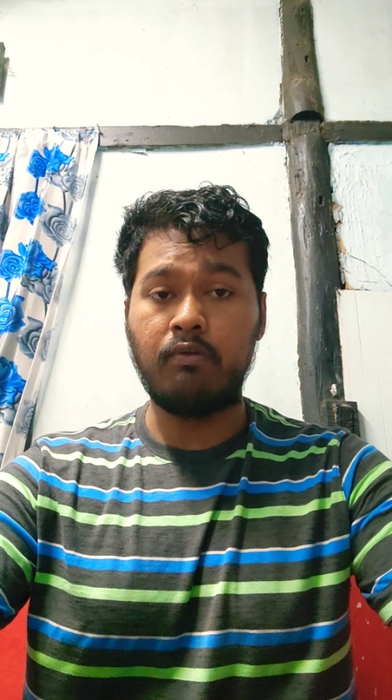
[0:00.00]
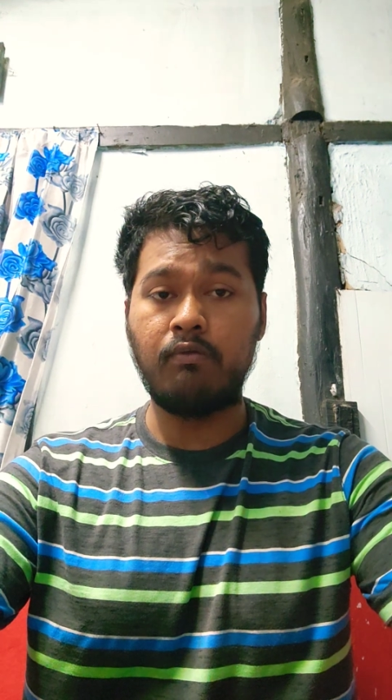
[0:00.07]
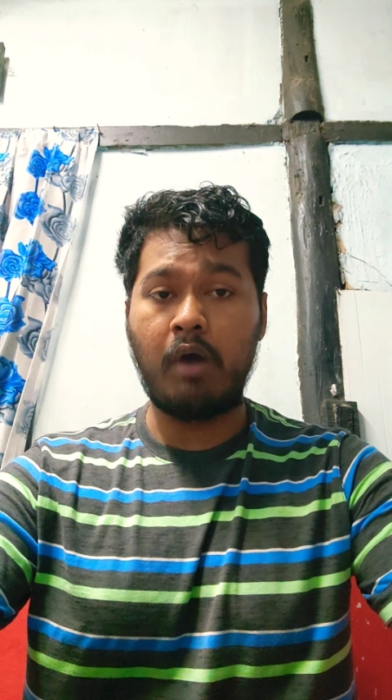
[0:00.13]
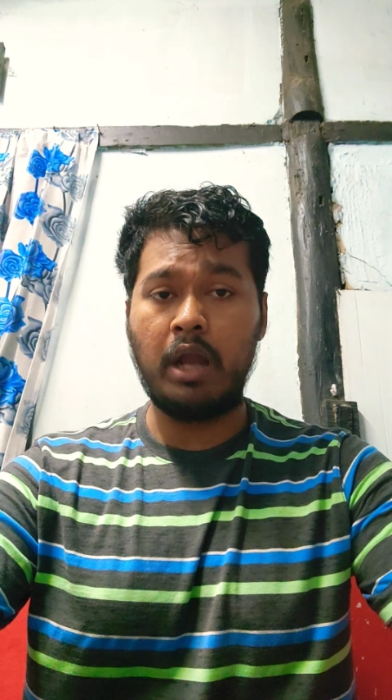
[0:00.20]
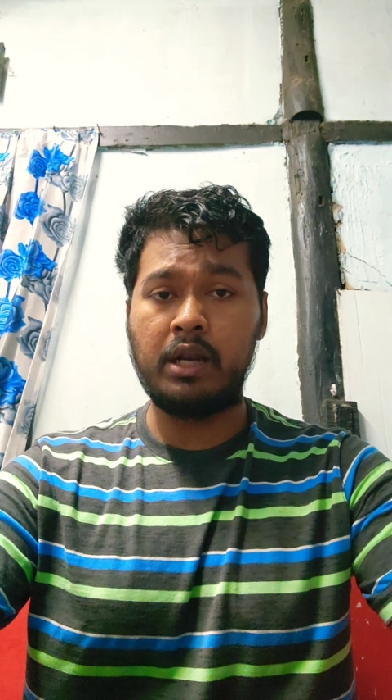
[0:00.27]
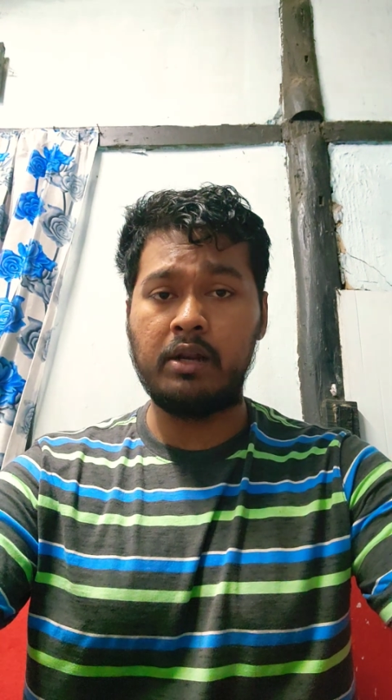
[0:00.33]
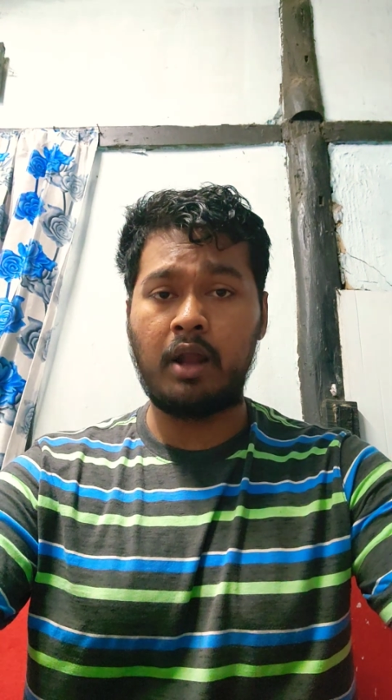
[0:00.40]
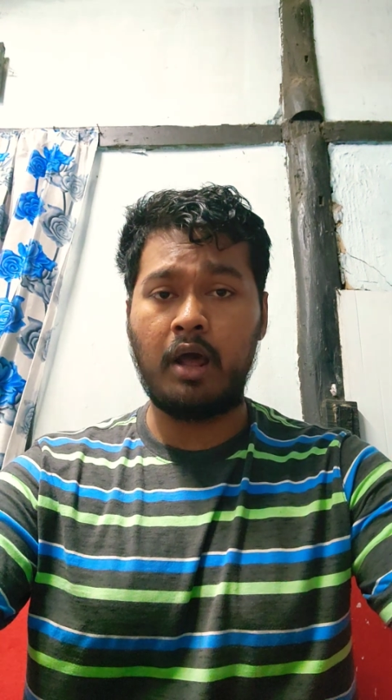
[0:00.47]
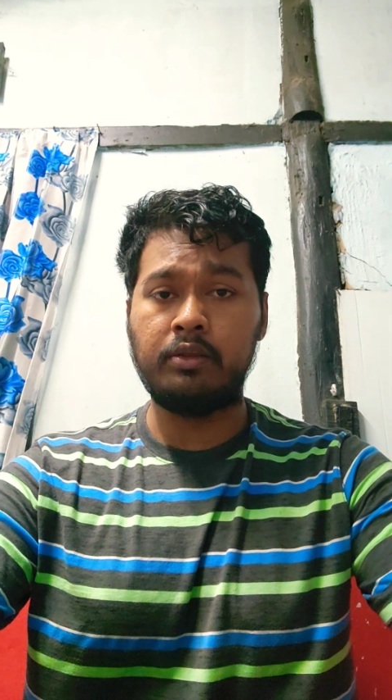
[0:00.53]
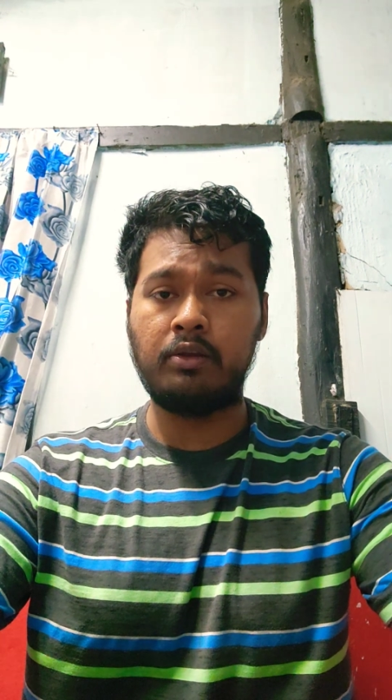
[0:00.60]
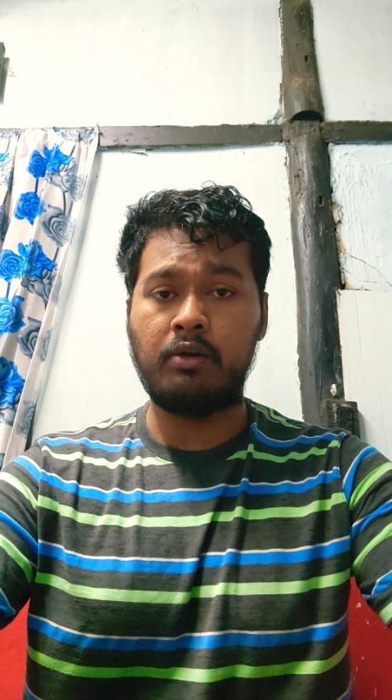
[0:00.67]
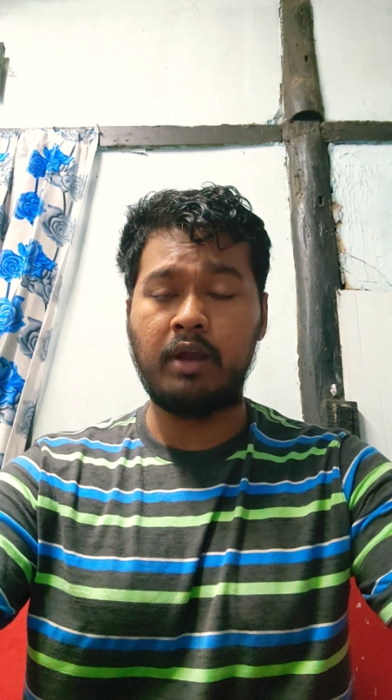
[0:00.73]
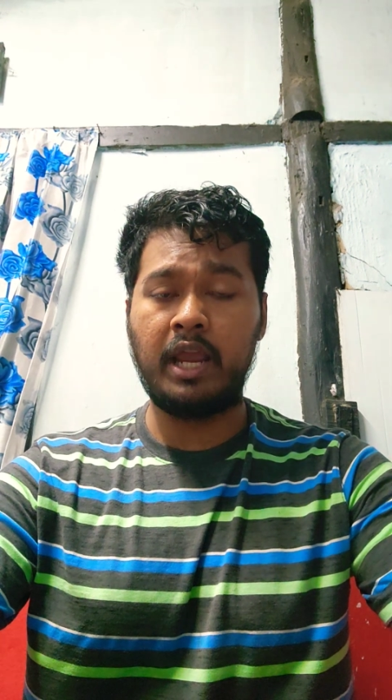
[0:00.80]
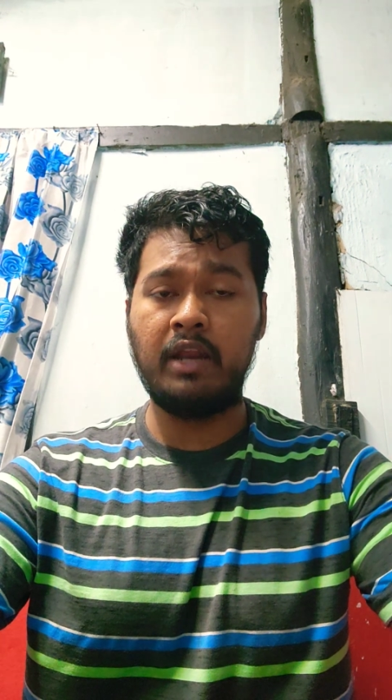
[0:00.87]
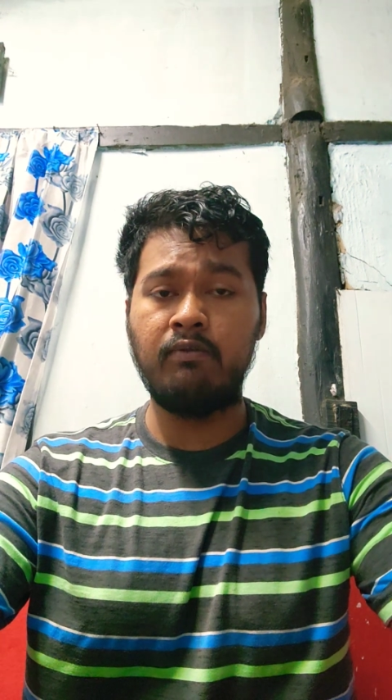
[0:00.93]
one
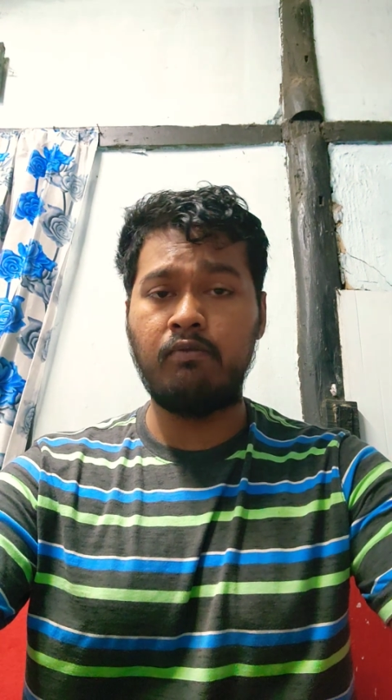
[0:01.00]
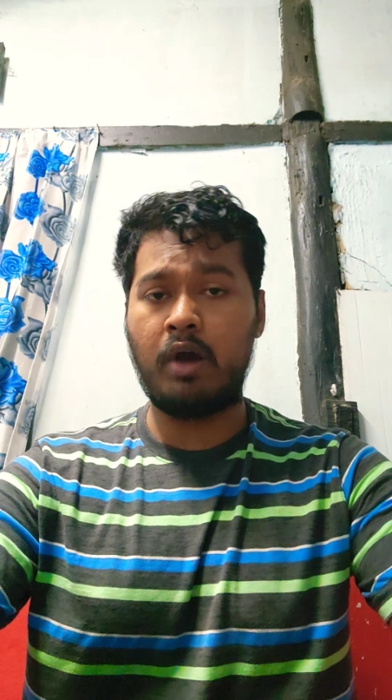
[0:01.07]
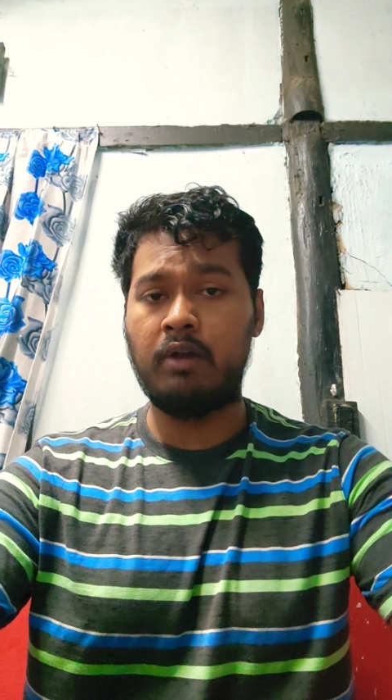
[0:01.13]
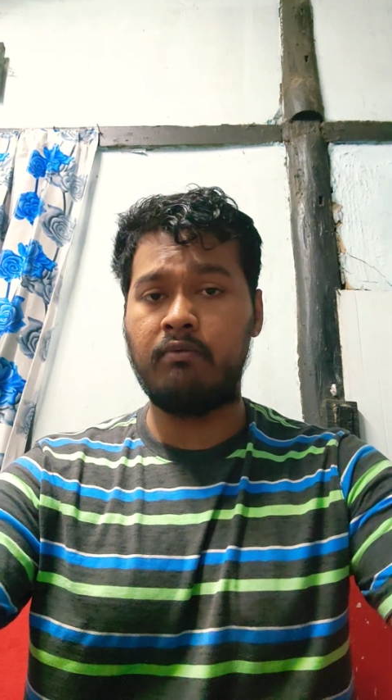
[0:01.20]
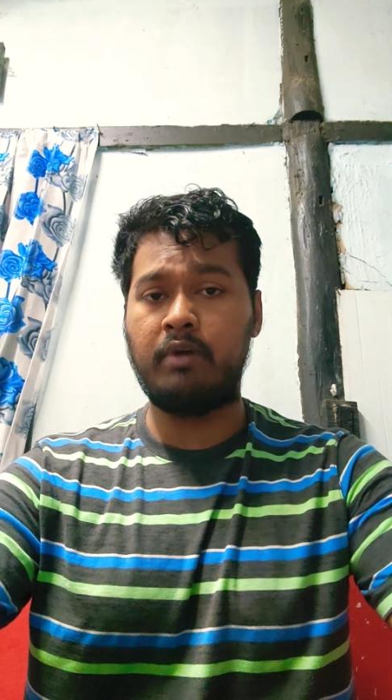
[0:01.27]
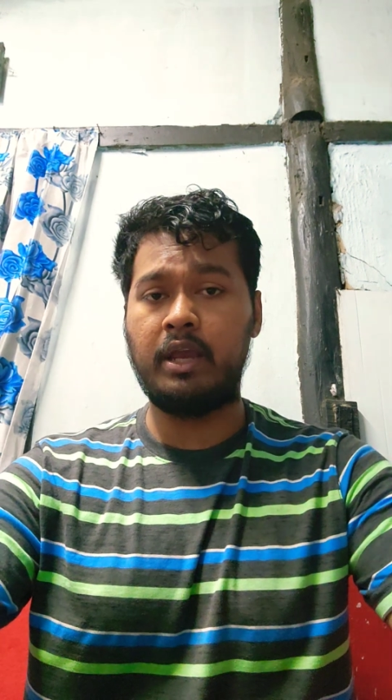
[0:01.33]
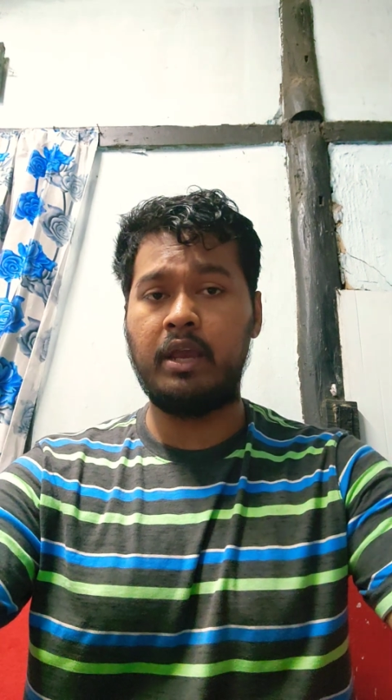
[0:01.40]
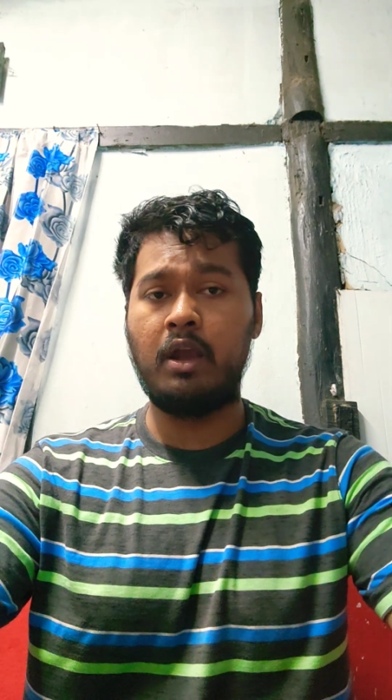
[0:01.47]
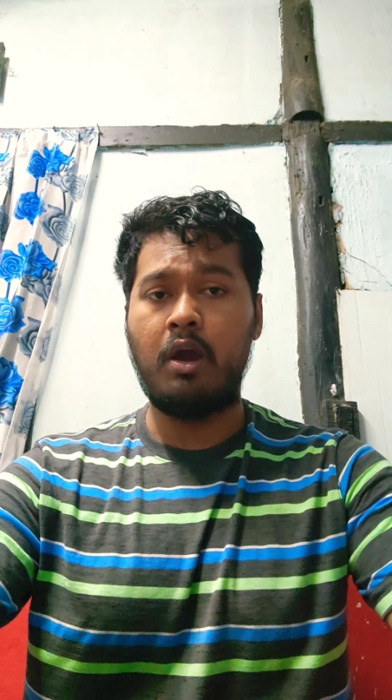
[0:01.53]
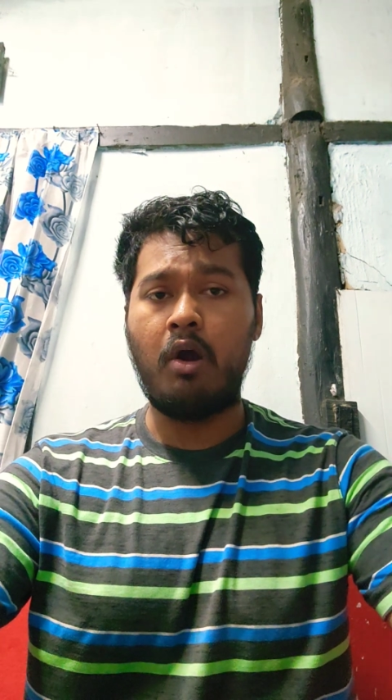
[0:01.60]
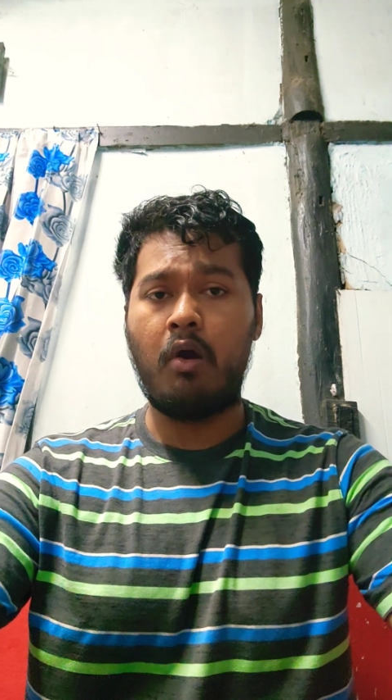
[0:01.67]
another in one way